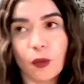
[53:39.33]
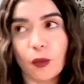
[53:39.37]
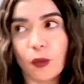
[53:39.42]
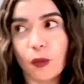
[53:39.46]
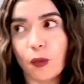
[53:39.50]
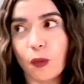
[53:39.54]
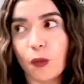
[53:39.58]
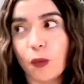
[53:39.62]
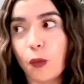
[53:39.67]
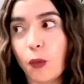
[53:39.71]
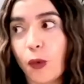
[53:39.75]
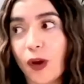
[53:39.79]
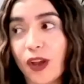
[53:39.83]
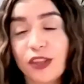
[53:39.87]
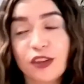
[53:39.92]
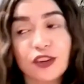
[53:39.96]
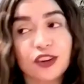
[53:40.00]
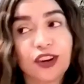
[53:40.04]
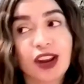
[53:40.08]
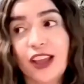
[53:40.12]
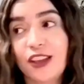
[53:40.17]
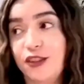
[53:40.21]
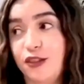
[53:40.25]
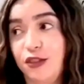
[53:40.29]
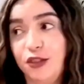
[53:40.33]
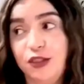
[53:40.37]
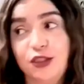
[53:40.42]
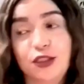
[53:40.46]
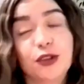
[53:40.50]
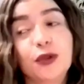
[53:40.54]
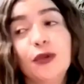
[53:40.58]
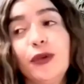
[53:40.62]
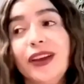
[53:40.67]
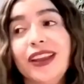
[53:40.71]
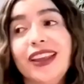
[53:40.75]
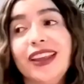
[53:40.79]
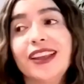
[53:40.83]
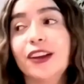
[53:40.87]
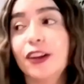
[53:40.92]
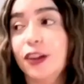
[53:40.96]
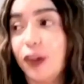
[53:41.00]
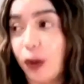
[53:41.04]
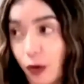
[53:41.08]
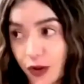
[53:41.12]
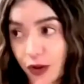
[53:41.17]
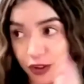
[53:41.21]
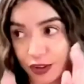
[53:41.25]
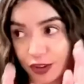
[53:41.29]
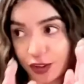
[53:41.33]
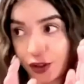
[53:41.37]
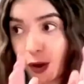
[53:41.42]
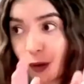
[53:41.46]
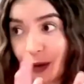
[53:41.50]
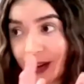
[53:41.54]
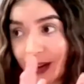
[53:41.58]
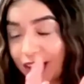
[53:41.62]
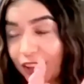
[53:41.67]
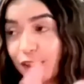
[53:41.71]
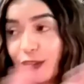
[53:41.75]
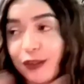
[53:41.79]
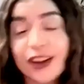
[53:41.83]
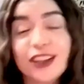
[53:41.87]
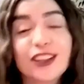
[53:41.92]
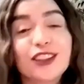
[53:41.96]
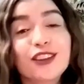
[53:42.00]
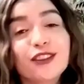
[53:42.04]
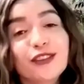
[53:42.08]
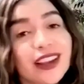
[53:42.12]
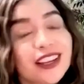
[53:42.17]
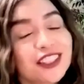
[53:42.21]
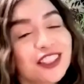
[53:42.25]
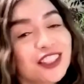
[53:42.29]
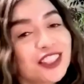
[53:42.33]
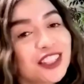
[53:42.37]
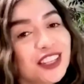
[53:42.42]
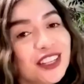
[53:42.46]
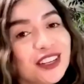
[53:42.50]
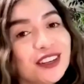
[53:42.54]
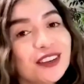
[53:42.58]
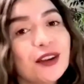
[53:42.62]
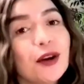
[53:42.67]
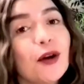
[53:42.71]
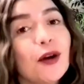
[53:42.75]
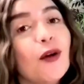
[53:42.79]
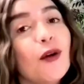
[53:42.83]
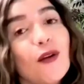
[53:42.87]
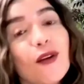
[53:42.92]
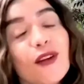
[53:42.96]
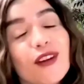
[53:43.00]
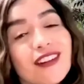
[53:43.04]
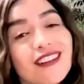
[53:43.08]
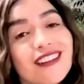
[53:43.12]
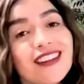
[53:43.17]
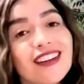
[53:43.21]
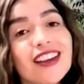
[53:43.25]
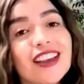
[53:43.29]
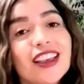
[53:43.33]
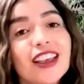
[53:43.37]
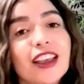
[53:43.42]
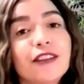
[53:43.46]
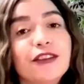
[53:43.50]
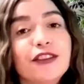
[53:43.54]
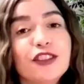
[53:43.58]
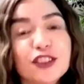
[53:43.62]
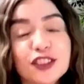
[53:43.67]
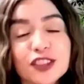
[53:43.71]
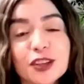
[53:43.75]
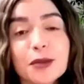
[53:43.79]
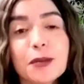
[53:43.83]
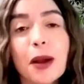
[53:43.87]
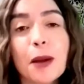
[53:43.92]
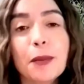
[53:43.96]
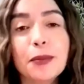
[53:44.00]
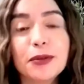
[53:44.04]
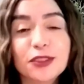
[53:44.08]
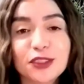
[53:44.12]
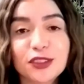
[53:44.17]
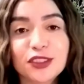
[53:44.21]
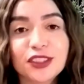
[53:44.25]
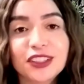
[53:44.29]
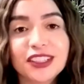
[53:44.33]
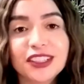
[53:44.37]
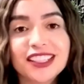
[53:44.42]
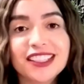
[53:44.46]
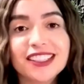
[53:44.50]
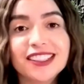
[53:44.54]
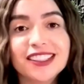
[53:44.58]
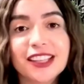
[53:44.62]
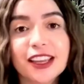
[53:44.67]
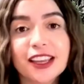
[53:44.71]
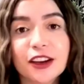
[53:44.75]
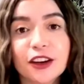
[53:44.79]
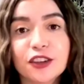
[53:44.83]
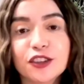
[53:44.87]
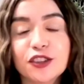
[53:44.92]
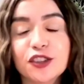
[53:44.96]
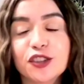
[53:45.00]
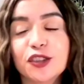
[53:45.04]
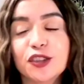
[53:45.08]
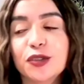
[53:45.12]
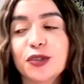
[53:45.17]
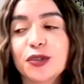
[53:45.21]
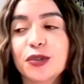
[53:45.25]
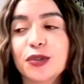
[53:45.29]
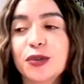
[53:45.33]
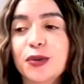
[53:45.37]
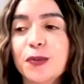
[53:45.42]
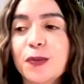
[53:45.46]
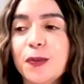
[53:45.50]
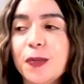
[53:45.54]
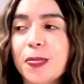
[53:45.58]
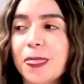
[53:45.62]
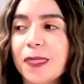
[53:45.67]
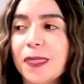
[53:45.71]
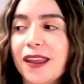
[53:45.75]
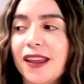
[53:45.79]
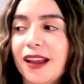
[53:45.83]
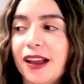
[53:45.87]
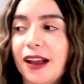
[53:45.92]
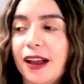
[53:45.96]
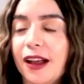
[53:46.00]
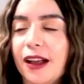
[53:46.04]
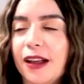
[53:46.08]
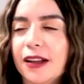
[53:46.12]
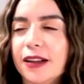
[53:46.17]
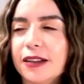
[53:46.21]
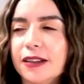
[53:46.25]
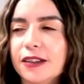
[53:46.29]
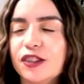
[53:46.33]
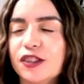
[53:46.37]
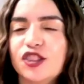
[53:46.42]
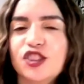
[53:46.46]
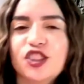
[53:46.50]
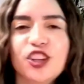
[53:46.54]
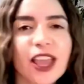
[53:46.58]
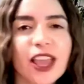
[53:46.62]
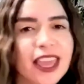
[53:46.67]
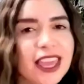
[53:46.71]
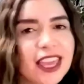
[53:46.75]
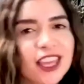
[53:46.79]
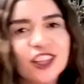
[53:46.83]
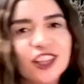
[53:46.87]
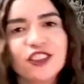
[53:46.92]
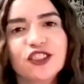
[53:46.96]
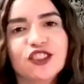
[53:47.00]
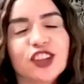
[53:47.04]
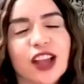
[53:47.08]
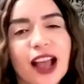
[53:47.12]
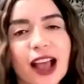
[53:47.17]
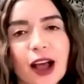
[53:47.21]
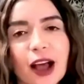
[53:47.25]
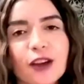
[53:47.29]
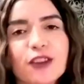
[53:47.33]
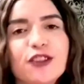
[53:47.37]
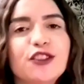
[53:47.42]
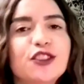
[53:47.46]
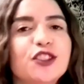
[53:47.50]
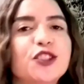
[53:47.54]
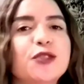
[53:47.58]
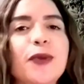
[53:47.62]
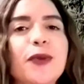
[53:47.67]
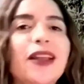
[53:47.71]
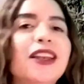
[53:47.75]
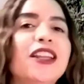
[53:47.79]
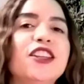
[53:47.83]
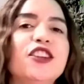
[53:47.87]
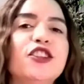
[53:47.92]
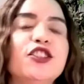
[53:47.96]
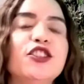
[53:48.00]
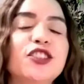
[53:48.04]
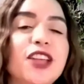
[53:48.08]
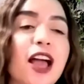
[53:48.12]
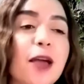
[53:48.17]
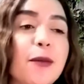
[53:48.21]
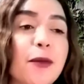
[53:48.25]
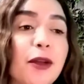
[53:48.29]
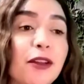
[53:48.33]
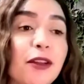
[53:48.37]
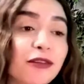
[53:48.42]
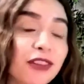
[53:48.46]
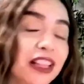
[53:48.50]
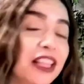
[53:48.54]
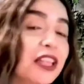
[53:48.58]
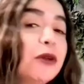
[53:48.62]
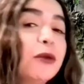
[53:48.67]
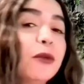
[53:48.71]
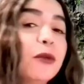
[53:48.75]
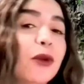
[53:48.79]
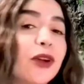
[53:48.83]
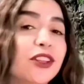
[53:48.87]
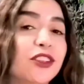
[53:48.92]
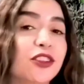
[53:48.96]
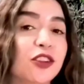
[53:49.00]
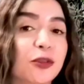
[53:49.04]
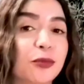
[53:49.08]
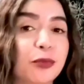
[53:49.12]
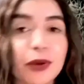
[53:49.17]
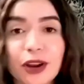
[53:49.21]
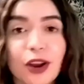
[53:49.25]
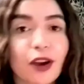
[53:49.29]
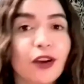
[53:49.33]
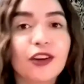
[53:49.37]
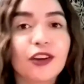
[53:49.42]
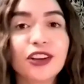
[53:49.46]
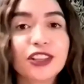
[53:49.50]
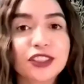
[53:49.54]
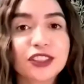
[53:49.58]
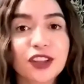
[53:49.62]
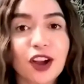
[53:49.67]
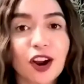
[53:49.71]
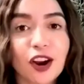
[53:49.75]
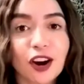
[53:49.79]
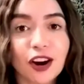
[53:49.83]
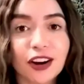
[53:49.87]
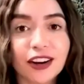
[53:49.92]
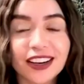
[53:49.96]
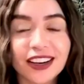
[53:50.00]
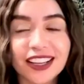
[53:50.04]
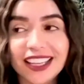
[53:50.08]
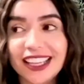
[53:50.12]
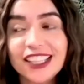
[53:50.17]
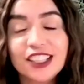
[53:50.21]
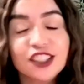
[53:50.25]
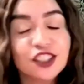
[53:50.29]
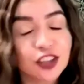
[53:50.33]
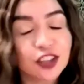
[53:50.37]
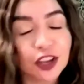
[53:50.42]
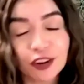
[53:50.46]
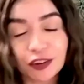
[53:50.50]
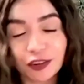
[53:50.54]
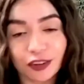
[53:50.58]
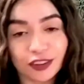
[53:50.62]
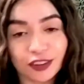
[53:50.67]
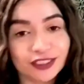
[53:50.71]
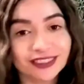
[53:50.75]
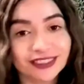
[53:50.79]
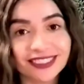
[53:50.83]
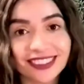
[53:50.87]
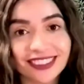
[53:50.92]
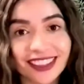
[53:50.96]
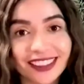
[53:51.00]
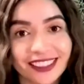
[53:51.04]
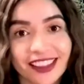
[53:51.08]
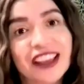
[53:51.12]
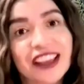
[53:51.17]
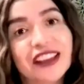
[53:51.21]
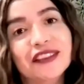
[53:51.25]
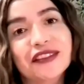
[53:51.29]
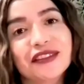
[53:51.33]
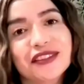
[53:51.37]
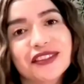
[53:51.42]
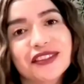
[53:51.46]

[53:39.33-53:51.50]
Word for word: whether or not you're doing go, going in the right direction or if there's some opportunities there to uh, change how you're spending your time and really what your priorities are in general in life